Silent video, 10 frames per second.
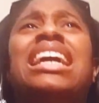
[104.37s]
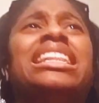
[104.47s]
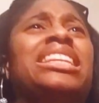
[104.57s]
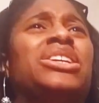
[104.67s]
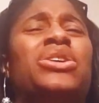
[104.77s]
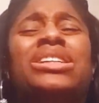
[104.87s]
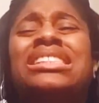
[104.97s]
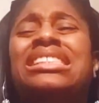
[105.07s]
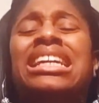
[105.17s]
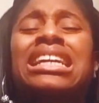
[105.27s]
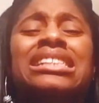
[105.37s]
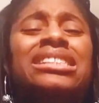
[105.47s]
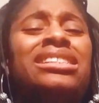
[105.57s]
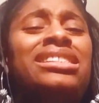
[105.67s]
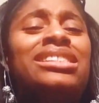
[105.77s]
and then Christina
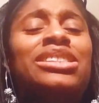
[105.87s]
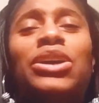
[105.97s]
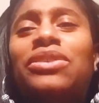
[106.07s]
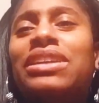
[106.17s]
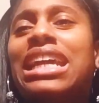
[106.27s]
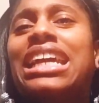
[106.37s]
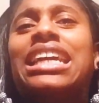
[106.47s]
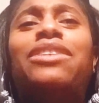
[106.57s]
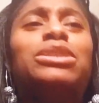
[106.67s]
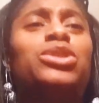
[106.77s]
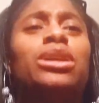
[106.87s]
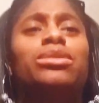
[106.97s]
just serving it and give it to him.